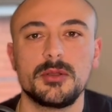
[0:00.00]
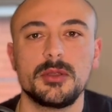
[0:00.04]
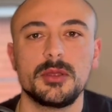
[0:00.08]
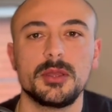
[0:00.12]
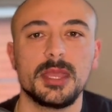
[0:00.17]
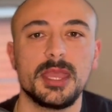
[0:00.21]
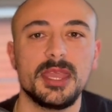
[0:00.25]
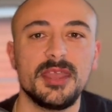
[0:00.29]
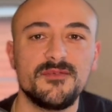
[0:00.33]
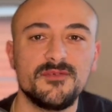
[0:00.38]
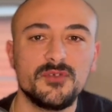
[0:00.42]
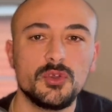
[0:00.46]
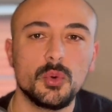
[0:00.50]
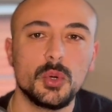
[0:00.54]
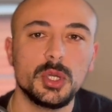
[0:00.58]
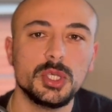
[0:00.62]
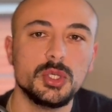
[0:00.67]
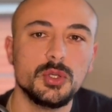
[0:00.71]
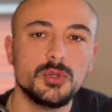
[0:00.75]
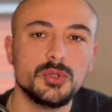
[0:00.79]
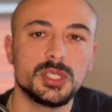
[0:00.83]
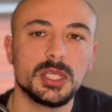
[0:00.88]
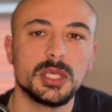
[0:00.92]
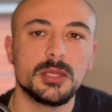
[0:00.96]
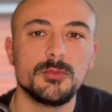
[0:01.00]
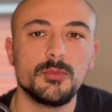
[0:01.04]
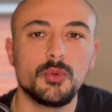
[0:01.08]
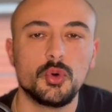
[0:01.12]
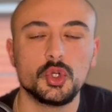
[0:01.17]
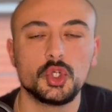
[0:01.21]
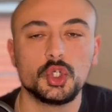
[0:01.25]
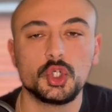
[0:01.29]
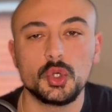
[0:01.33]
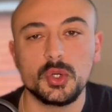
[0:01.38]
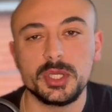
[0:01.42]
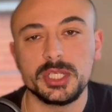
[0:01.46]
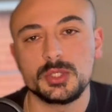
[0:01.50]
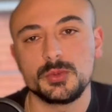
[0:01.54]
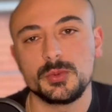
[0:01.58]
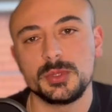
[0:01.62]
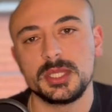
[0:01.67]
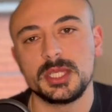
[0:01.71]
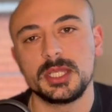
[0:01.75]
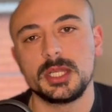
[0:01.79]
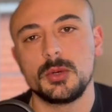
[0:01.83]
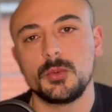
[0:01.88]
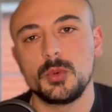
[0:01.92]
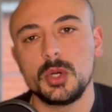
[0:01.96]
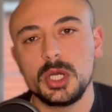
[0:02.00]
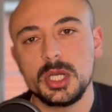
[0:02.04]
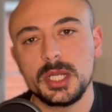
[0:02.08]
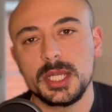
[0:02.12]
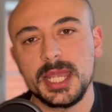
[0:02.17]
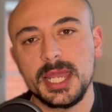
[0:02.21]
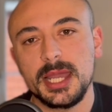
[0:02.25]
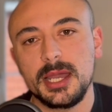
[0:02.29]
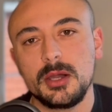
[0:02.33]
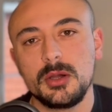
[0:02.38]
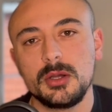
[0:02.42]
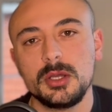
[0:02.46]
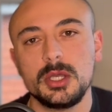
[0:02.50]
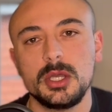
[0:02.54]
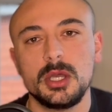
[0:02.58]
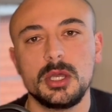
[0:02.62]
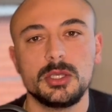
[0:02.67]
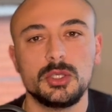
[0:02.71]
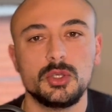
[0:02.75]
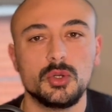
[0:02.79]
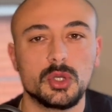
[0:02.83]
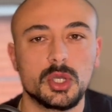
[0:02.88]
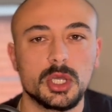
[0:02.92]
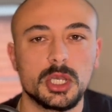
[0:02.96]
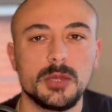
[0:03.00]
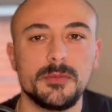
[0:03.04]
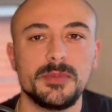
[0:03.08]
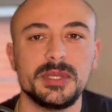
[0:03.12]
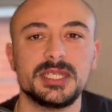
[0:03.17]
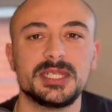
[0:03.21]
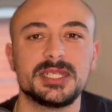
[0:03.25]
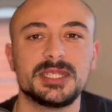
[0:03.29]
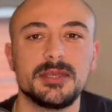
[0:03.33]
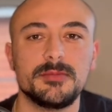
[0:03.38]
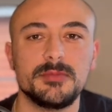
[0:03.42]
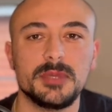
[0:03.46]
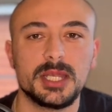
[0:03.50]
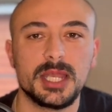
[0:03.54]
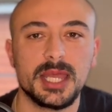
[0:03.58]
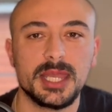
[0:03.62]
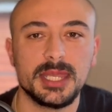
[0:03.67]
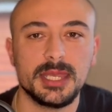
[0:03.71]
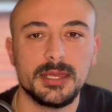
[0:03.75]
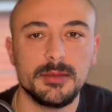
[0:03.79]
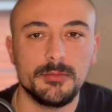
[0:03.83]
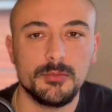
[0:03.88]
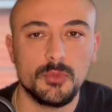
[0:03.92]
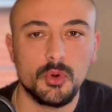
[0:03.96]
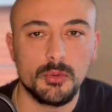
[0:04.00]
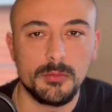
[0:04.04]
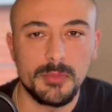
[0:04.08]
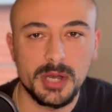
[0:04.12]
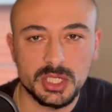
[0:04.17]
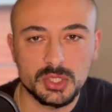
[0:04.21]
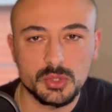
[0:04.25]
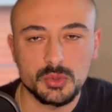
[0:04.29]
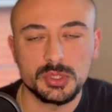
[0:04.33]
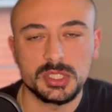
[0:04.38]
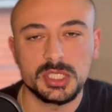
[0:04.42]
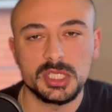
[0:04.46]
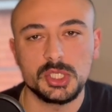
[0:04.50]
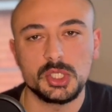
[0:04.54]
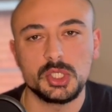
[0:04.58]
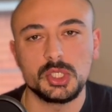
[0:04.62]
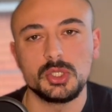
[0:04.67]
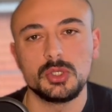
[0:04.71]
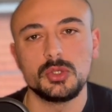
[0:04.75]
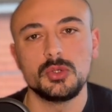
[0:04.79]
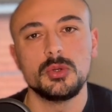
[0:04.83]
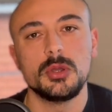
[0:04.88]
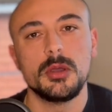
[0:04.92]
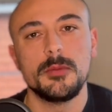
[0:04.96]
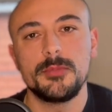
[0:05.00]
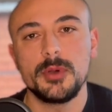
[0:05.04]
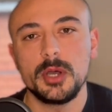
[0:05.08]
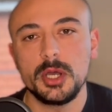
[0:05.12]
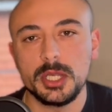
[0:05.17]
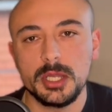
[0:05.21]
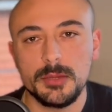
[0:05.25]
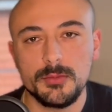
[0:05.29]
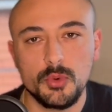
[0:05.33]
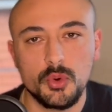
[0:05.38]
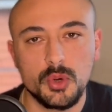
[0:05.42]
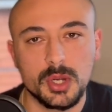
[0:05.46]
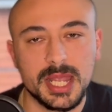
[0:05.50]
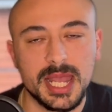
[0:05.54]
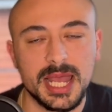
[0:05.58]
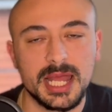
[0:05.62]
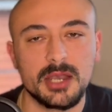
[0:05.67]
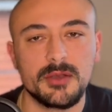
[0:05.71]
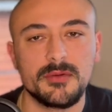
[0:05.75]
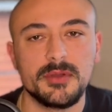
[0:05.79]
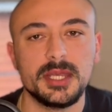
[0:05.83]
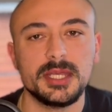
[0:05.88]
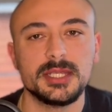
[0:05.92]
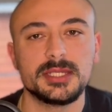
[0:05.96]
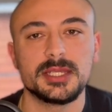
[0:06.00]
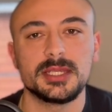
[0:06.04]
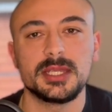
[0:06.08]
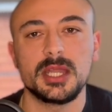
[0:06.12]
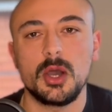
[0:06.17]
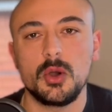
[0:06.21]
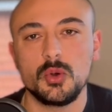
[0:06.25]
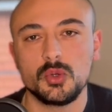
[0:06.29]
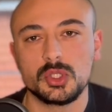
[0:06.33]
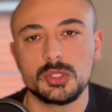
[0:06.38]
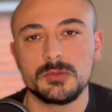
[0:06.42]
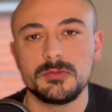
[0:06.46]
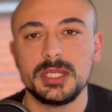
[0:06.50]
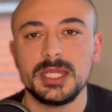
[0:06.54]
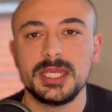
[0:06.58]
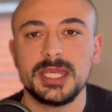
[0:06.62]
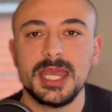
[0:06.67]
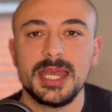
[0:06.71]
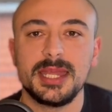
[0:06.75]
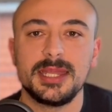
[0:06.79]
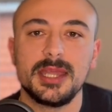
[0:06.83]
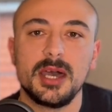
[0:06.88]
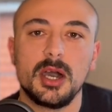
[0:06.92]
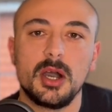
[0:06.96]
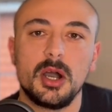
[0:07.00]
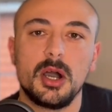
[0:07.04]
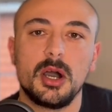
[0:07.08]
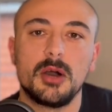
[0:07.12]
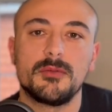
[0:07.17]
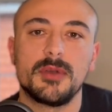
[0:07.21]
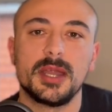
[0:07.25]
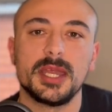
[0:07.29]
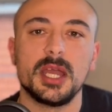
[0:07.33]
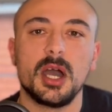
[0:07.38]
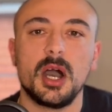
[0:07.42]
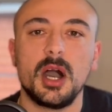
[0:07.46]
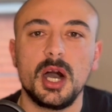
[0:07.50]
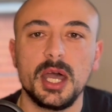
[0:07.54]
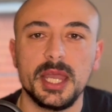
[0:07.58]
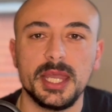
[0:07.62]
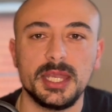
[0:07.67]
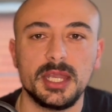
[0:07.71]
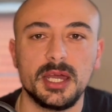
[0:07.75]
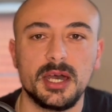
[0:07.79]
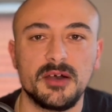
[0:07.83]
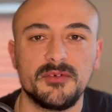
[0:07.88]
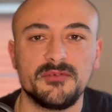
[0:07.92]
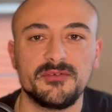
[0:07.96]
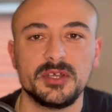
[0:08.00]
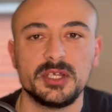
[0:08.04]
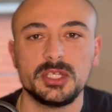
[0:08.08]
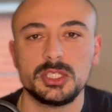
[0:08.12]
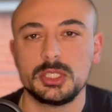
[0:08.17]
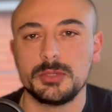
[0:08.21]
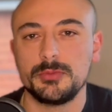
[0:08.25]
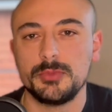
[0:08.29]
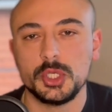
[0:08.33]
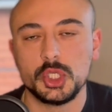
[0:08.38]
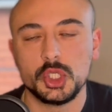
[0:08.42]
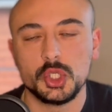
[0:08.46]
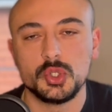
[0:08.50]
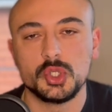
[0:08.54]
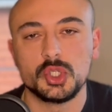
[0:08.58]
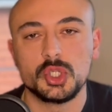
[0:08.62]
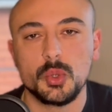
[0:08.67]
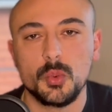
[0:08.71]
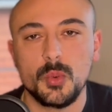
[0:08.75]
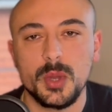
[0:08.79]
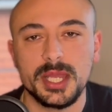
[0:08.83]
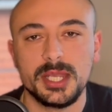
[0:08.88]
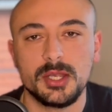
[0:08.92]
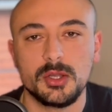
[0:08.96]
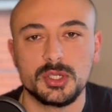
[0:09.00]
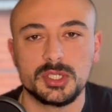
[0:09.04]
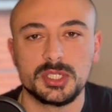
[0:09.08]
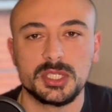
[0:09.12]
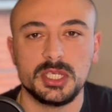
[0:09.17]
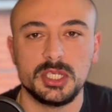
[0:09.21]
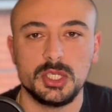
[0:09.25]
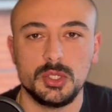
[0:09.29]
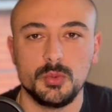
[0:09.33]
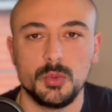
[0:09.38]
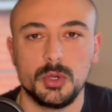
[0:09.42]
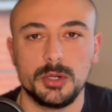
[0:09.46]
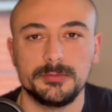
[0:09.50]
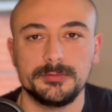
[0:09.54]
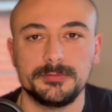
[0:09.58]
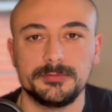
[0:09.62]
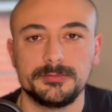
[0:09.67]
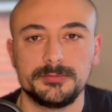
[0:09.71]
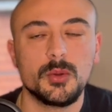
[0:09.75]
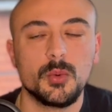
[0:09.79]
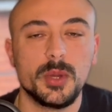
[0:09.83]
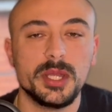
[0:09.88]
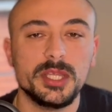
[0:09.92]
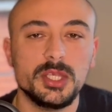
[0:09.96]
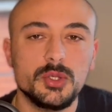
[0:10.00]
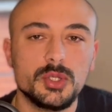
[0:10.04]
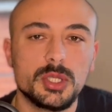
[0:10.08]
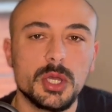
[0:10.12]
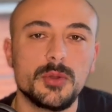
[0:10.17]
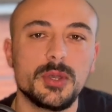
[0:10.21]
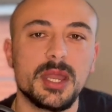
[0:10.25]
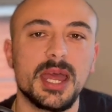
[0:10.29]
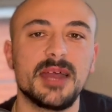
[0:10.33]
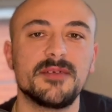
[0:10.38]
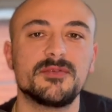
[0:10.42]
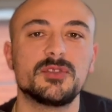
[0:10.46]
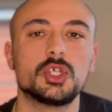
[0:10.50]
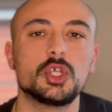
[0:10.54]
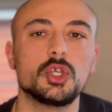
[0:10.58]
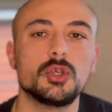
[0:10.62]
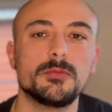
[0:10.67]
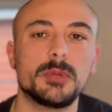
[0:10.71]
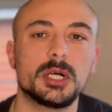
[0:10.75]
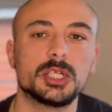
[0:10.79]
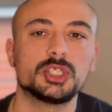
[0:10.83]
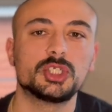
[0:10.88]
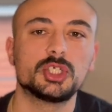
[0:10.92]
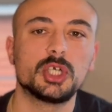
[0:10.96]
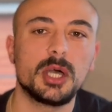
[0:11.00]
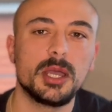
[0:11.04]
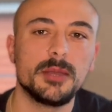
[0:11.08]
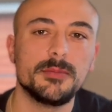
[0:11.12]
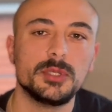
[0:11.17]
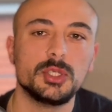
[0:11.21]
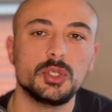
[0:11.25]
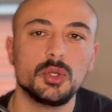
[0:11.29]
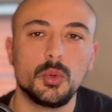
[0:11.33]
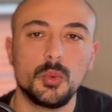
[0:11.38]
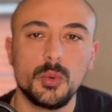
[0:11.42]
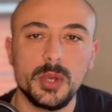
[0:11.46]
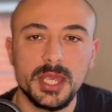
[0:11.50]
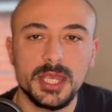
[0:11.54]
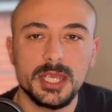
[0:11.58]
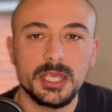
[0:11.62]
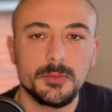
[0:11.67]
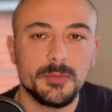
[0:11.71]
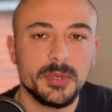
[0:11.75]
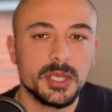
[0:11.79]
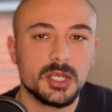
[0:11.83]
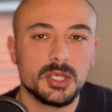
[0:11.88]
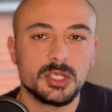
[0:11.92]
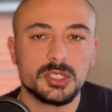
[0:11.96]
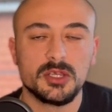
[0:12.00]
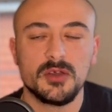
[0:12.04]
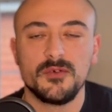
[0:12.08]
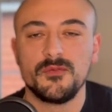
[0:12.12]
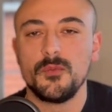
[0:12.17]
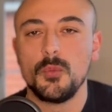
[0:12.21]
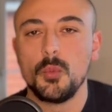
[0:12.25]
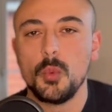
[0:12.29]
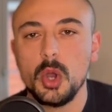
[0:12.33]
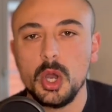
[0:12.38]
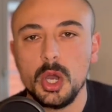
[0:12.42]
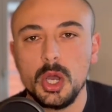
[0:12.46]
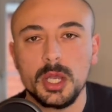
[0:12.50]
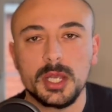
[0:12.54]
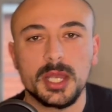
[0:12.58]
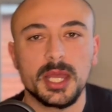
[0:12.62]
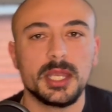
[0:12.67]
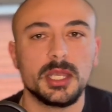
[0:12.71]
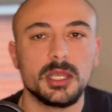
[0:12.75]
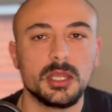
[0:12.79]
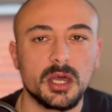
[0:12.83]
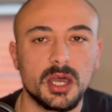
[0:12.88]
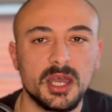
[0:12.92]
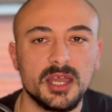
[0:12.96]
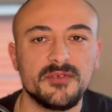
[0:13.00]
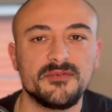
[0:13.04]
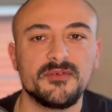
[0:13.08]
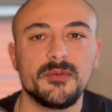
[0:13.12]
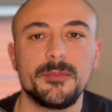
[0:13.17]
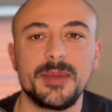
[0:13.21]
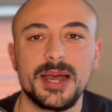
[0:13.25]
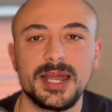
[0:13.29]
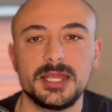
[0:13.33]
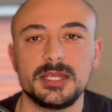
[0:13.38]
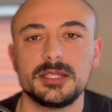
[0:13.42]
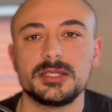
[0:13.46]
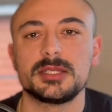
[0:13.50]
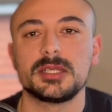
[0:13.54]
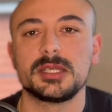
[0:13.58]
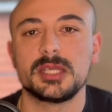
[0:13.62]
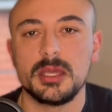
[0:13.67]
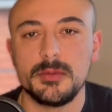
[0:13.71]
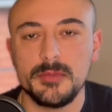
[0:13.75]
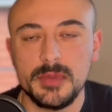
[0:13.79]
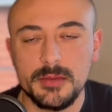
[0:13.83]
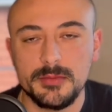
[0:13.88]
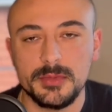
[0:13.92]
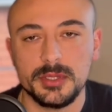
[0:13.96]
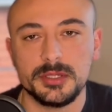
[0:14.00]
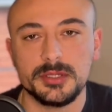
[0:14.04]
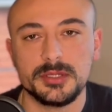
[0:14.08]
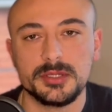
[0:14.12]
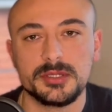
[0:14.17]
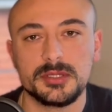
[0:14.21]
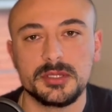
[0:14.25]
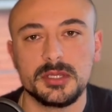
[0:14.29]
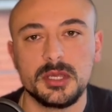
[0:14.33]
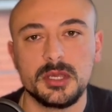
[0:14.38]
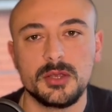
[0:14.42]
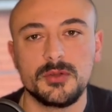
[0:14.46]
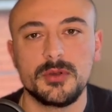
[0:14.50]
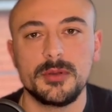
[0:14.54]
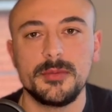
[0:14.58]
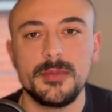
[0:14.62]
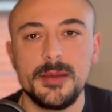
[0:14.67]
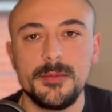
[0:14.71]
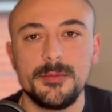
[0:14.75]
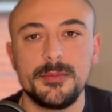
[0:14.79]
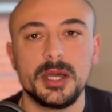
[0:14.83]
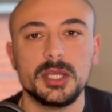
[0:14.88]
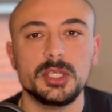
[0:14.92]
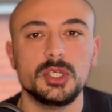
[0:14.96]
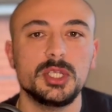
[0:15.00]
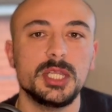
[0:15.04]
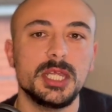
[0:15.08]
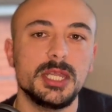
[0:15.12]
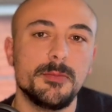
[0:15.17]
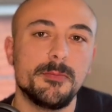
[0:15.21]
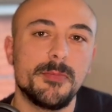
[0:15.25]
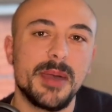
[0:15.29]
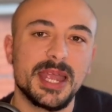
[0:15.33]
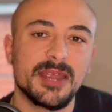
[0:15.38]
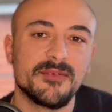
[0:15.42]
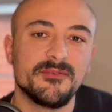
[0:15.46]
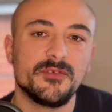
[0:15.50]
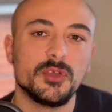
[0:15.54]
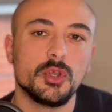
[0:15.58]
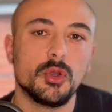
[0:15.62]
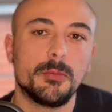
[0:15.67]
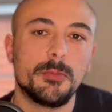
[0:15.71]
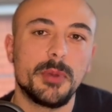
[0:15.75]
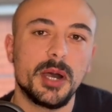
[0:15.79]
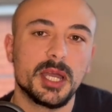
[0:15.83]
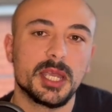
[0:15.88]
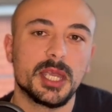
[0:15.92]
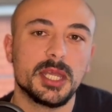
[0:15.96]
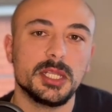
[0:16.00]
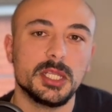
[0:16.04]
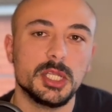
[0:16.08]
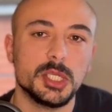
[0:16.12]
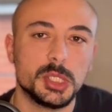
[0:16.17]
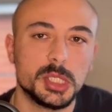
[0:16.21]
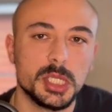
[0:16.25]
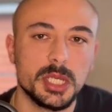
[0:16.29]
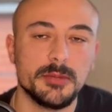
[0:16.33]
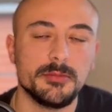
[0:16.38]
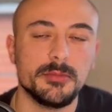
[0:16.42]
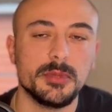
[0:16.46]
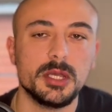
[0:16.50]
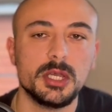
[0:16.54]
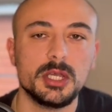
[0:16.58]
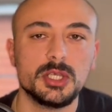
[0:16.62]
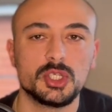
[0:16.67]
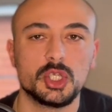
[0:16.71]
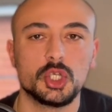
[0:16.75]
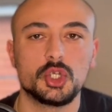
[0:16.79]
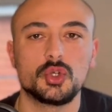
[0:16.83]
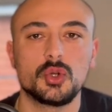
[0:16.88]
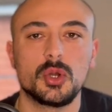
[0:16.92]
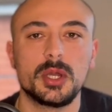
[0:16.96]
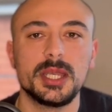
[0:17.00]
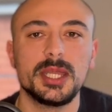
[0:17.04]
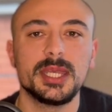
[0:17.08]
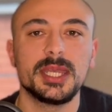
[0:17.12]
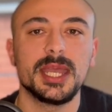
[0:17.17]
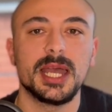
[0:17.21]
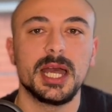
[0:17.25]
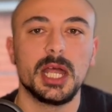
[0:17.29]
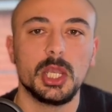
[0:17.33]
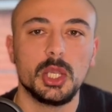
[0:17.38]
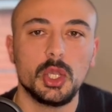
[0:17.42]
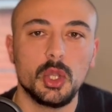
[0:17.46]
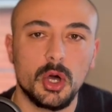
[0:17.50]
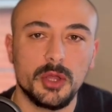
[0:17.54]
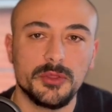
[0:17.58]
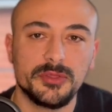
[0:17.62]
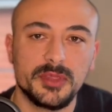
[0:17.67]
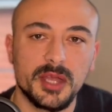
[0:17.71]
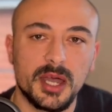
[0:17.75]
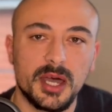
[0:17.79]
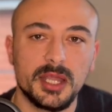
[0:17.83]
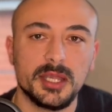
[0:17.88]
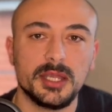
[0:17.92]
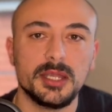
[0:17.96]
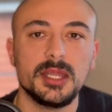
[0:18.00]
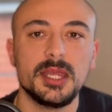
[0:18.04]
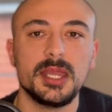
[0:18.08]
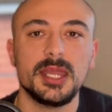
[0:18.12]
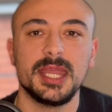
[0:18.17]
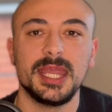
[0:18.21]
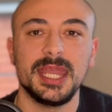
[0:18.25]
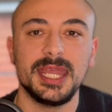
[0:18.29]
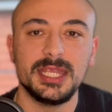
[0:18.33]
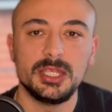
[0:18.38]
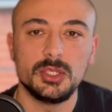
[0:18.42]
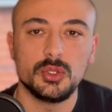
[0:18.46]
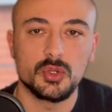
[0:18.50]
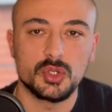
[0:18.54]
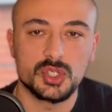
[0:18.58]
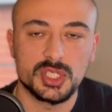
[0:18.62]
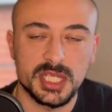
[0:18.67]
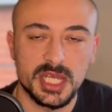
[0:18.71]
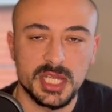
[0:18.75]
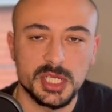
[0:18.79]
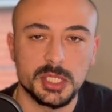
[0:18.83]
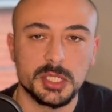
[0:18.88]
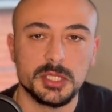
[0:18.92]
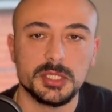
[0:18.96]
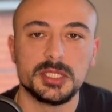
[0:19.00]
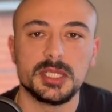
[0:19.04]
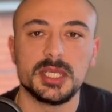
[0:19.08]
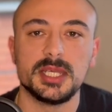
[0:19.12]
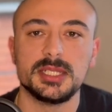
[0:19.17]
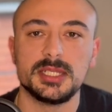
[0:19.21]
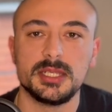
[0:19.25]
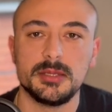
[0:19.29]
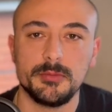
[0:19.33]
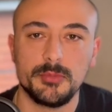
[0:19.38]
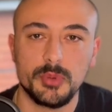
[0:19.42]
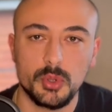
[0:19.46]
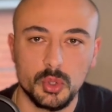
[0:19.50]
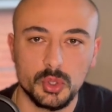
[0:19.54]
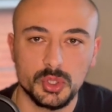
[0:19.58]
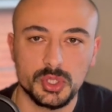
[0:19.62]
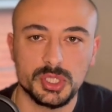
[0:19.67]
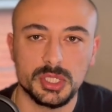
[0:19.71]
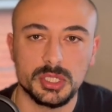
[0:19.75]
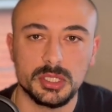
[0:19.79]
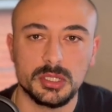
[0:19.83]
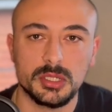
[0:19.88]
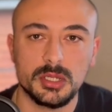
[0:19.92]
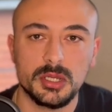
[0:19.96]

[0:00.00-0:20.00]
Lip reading: If you are using more joints within a workout, you're going to be stimulating more muscle tissue, burning more calories, and ultimately getting that heart rate high enough to produce the weight loss that you want. When you don't have too much time in your week because of work and life balance commitments, remember, you need bang for your buck in the gym, so trying to get a lot done in your sessions is important.